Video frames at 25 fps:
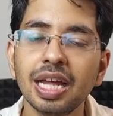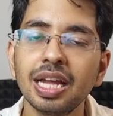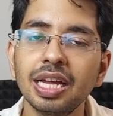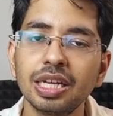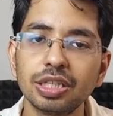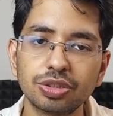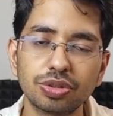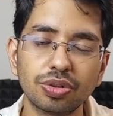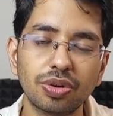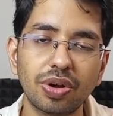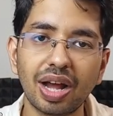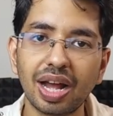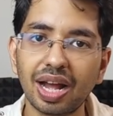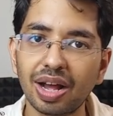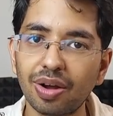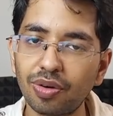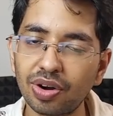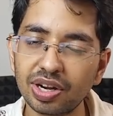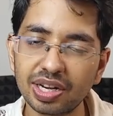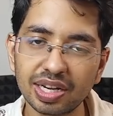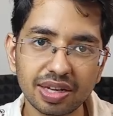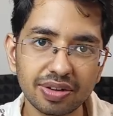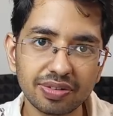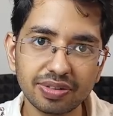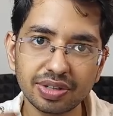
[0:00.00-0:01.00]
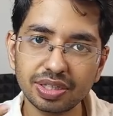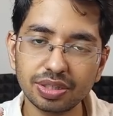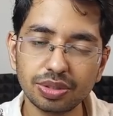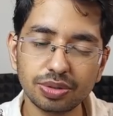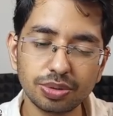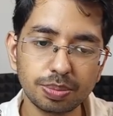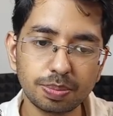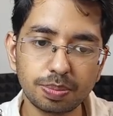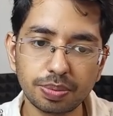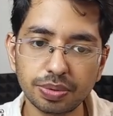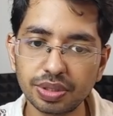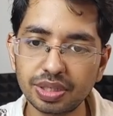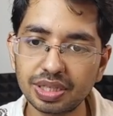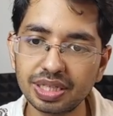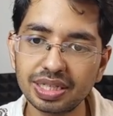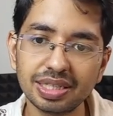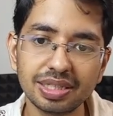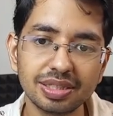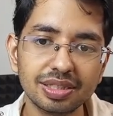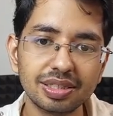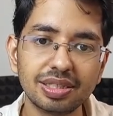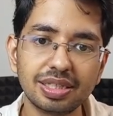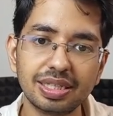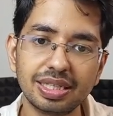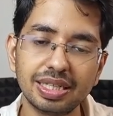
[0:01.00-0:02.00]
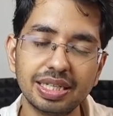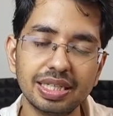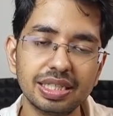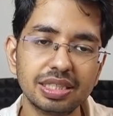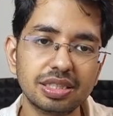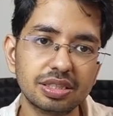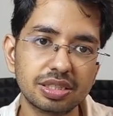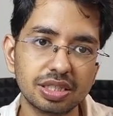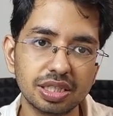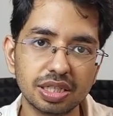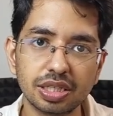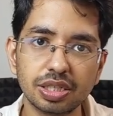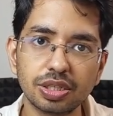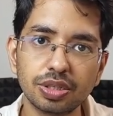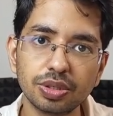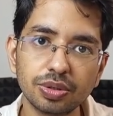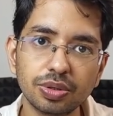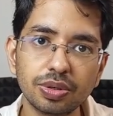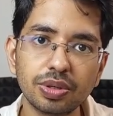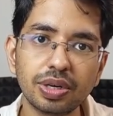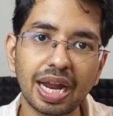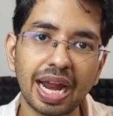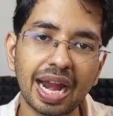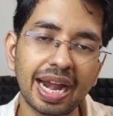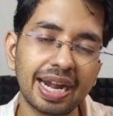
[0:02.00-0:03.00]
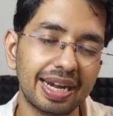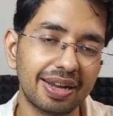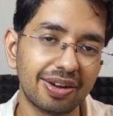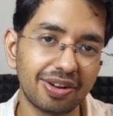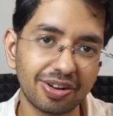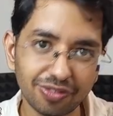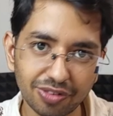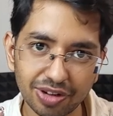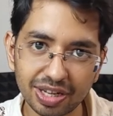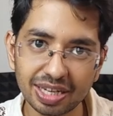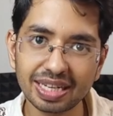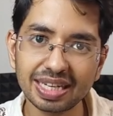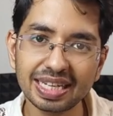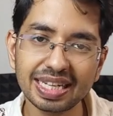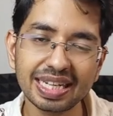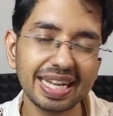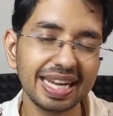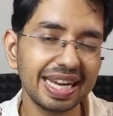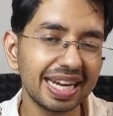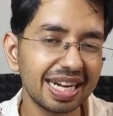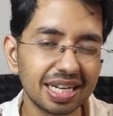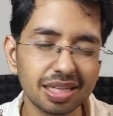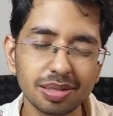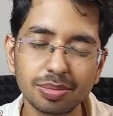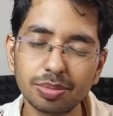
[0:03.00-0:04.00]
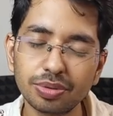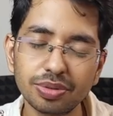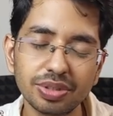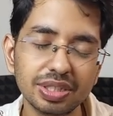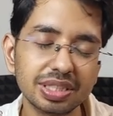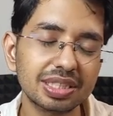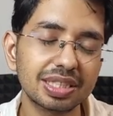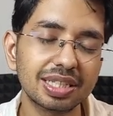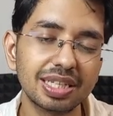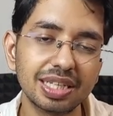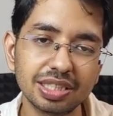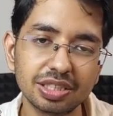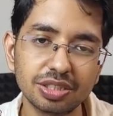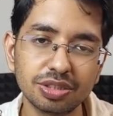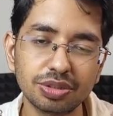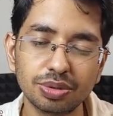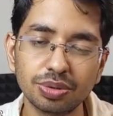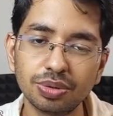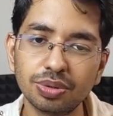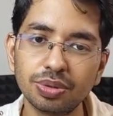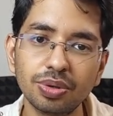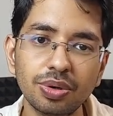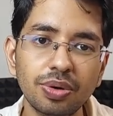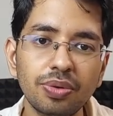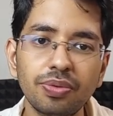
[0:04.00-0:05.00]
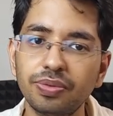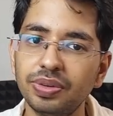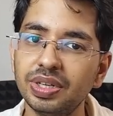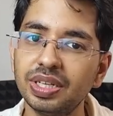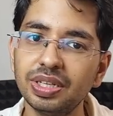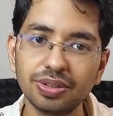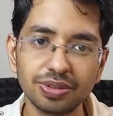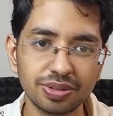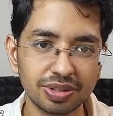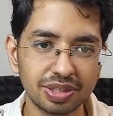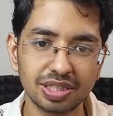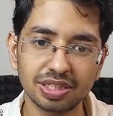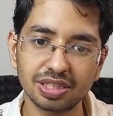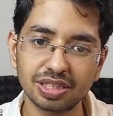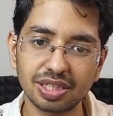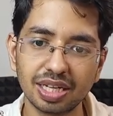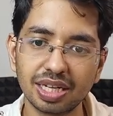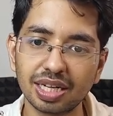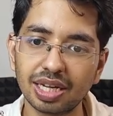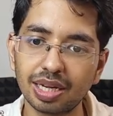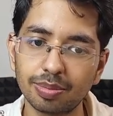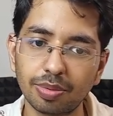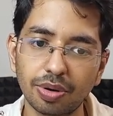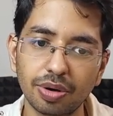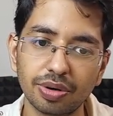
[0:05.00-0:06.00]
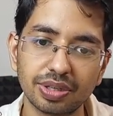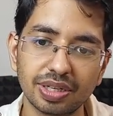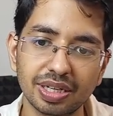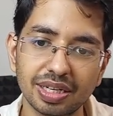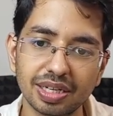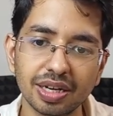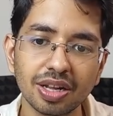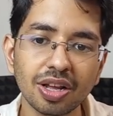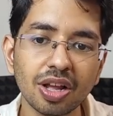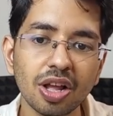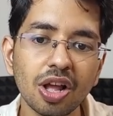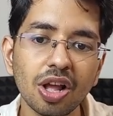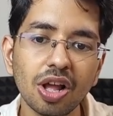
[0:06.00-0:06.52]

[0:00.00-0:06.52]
So whatever you put here is secure and only AWS gets to know. We know nothing about it.